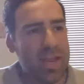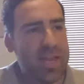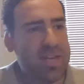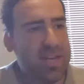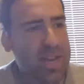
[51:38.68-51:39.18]

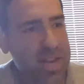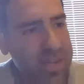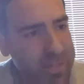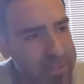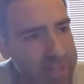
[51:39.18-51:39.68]
in
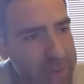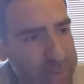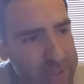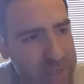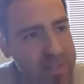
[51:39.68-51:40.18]
a
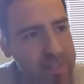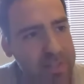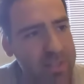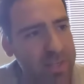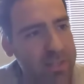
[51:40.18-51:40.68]
contemporary sense,
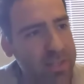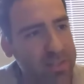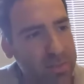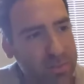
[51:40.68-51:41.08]
it doesn't